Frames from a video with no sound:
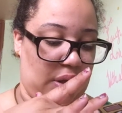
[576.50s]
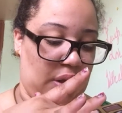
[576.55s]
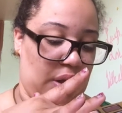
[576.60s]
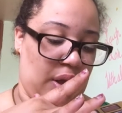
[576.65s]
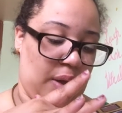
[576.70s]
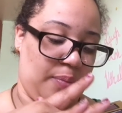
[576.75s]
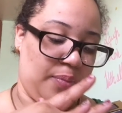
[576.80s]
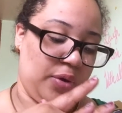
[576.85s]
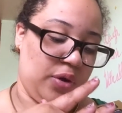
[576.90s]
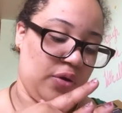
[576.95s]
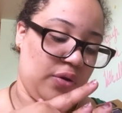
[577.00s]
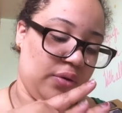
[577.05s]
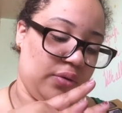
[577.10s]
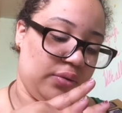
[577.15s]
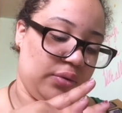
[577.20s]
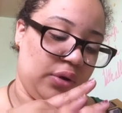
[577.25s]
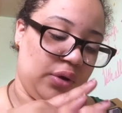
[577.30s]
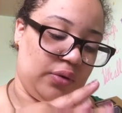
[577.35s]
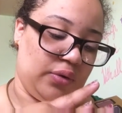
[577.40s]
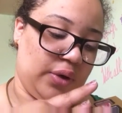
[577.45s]
happy,
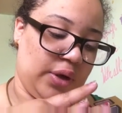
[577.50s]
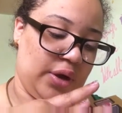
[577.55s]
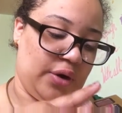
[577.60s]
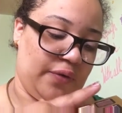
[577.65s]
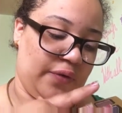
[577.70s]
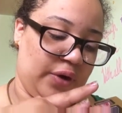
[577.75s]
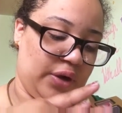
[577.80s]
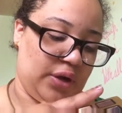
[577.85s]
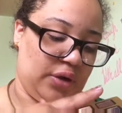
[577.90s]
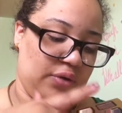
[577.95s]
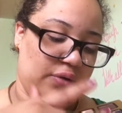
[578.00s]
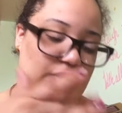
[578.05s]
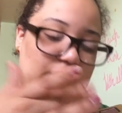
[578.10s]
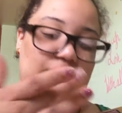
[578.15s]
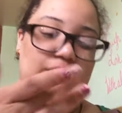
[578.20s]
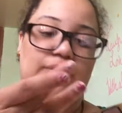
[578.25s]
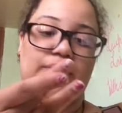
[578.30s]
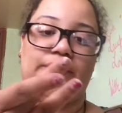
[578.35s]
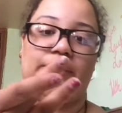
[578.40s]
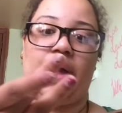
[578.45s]
no, head over
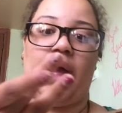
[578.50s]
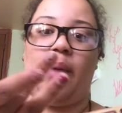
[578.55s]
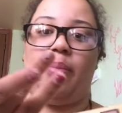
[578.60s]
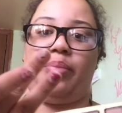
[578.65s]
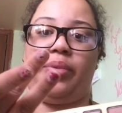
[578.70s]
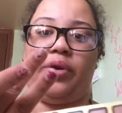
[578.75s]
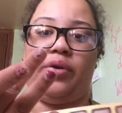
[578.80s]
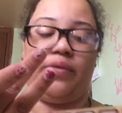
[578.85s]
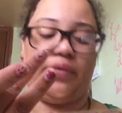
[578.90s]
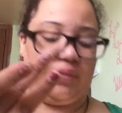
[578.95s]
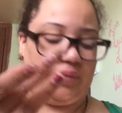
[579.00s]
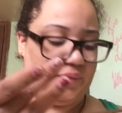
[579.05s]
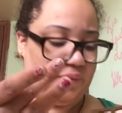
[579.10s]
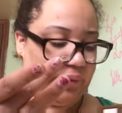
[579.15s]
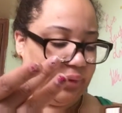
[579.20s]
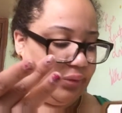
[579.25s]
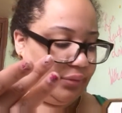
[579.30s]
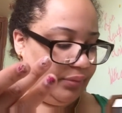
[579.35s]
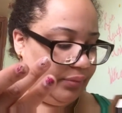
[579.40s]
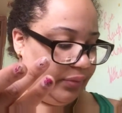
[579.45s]
heels. Happy,
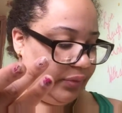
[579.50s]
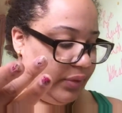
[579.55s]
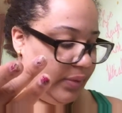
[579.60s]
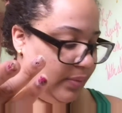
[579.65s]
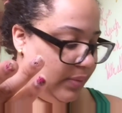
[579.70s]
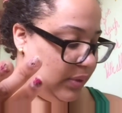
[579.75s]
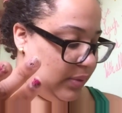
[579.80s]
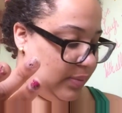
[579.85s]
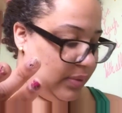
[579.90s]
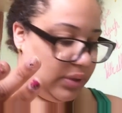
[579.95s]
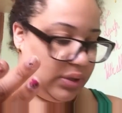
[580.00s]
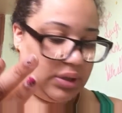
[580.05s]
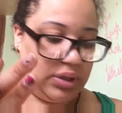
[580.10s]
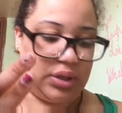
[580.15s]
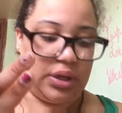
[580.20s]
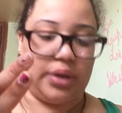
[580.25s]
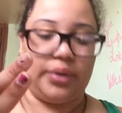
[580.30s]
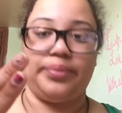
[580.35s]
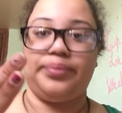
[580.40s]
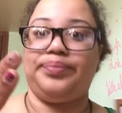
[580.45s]
what was I about to
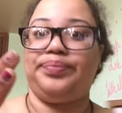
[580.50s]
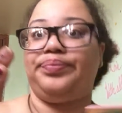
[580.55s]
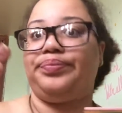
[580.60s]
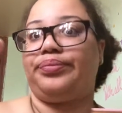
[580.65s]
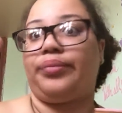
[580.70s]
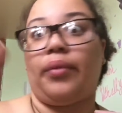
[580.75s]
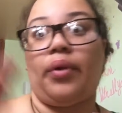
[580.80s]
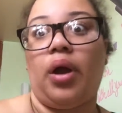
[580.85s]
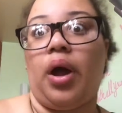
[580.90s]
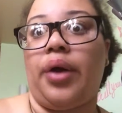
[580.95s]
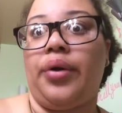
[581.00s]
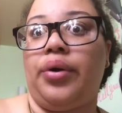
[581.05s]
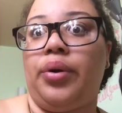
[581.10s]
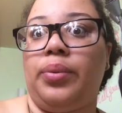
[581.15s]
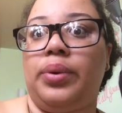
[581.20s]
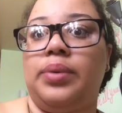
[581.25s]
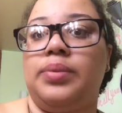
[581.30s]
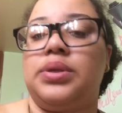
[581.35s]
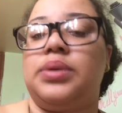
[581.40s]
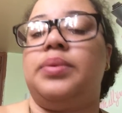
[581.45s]
say? I don't know
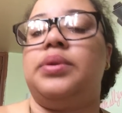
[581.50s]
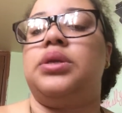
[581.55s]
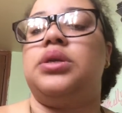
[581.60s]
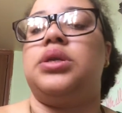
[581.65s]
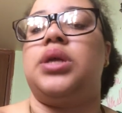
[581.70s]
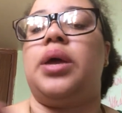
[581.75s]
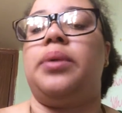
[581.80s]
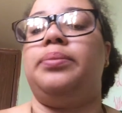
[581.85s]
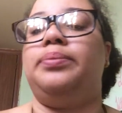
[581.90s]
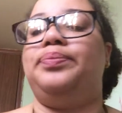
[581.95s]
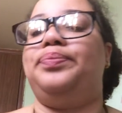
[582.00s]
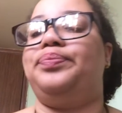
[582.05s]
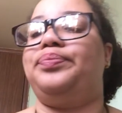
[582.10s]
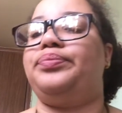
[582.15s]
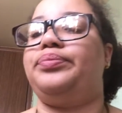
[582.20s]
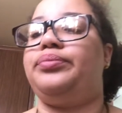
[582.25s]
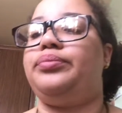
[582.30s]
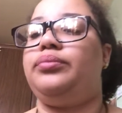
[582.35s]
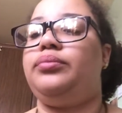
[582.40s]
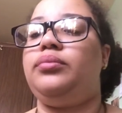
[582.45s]
what I was about to
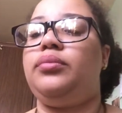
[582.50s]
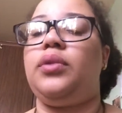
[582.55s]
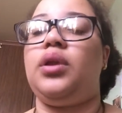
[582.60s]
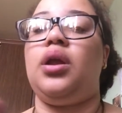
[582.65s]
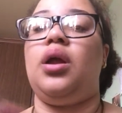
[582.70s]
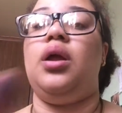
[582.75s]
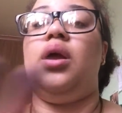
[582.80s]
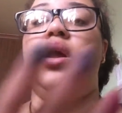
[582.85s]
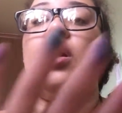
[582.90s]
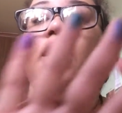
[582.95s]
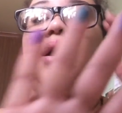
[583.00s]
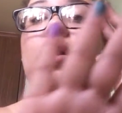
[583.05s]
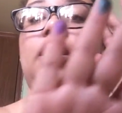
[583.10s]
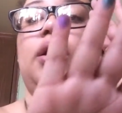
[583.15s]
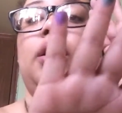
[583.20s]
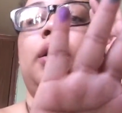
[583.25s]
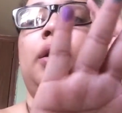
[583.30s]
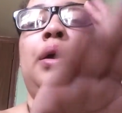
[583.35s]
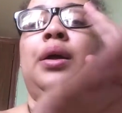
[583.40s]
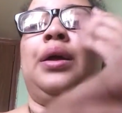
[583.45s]
say.
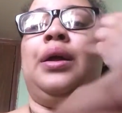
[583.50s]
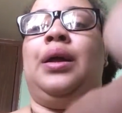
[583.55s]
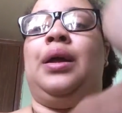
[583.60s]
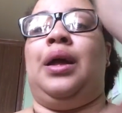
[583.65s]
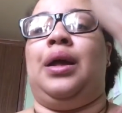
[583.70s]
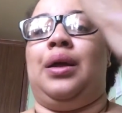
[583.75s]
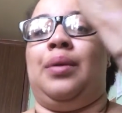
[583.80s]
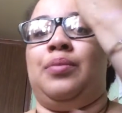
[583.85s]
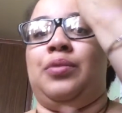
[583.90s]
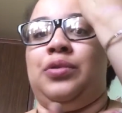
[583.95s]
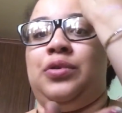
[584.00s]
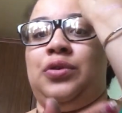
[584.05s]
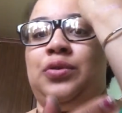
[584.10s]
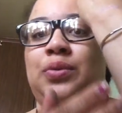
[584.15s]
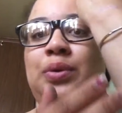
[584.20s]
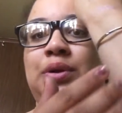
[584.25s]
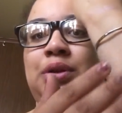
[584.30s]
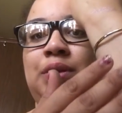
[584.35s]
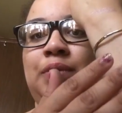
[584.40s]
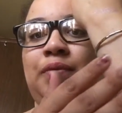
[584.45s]
I'm gonna
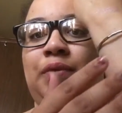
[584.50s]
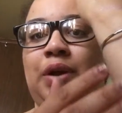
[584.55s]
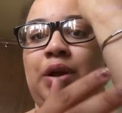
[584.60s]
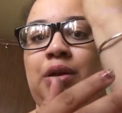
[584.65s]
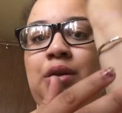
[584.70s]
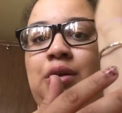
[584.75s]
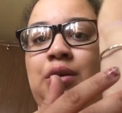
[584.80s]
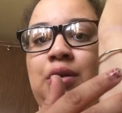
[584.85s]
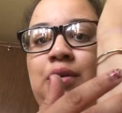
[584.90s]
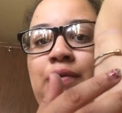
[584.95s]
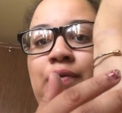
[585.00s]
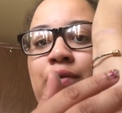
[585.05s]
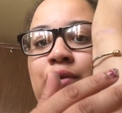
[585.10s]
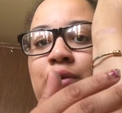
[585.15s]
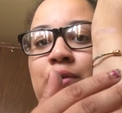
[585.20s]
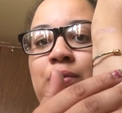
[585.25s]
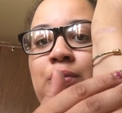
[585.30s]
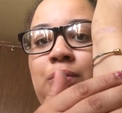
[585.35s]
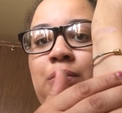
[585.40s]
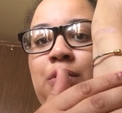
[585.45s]
switch them right here for
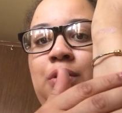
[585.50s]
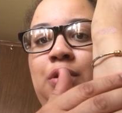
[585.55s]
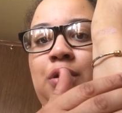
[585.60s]
you.